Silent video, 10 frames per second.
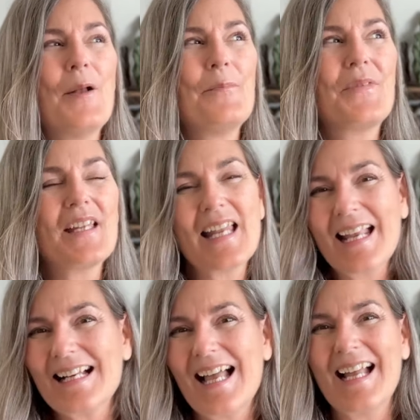The
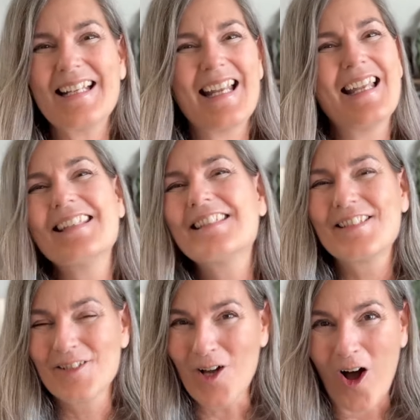neckline is
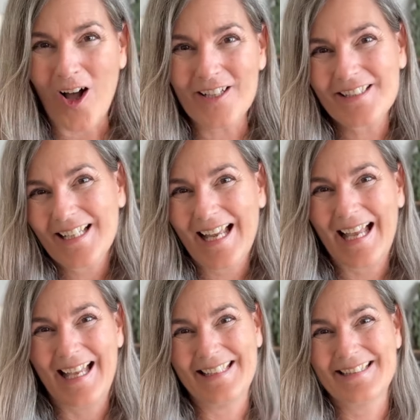not
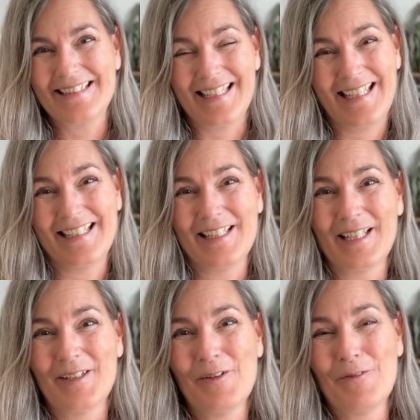as in
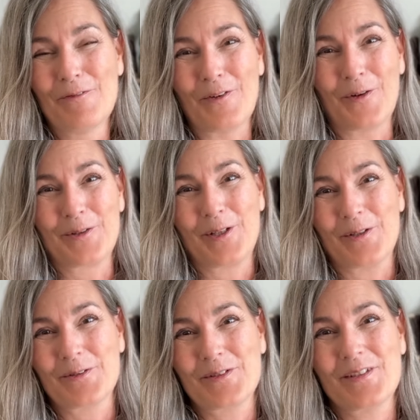the
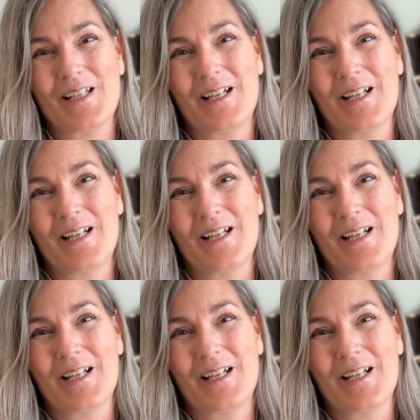photos